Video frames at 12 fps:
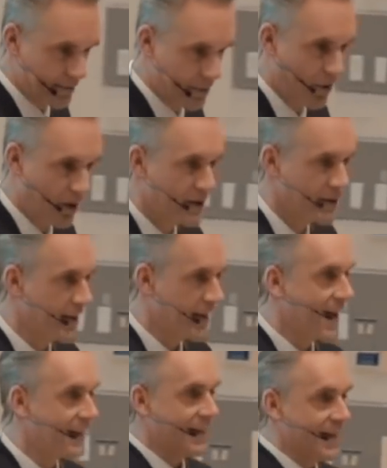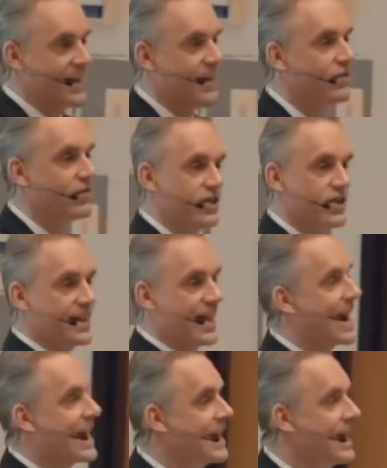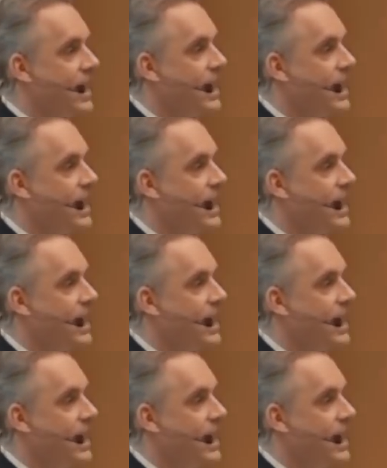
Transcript: upon is that at the end of the day,